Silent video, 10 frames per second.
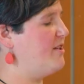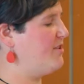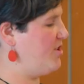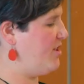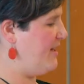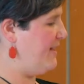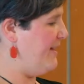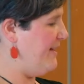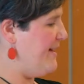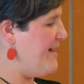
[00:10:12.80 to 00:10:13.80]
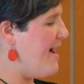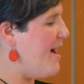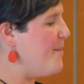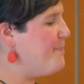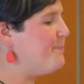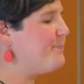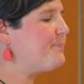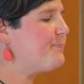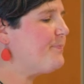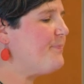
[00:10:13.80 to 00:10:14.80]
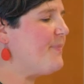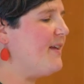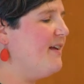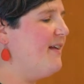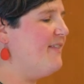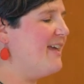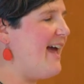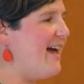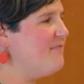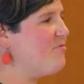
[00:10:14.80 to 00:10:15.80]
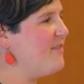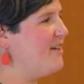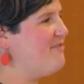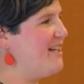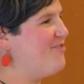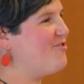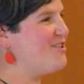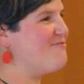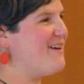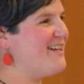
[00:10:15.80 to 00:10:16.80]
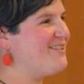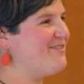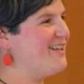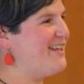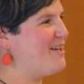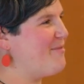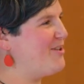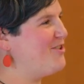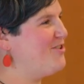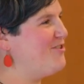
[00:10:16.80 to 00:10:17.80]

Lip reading: launch. They can provide really interesting ways of thinking about